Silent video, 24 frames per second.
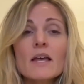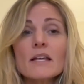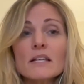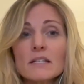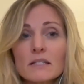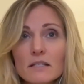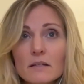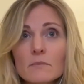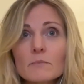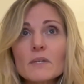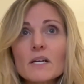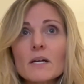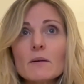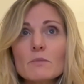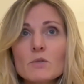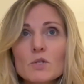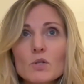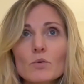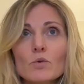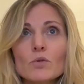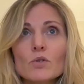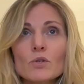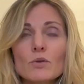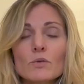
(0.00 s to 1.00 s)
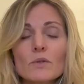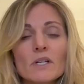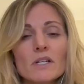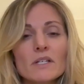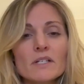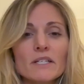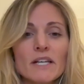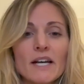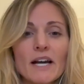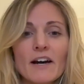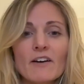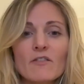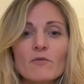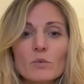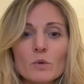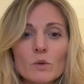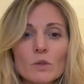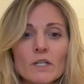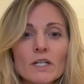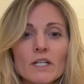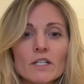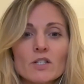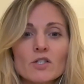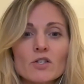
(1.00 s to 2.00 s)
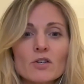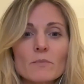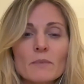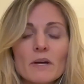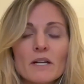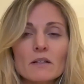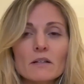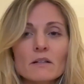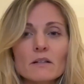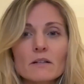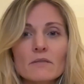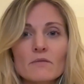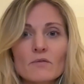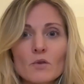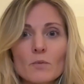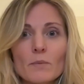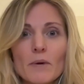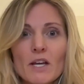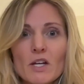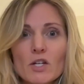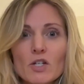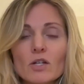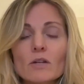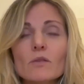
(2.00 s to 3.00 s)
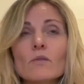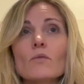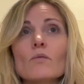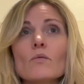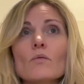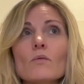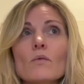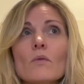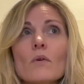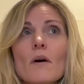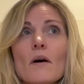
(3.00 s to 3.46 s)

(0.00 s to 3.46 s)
Sometimes you do need to have more instrumental information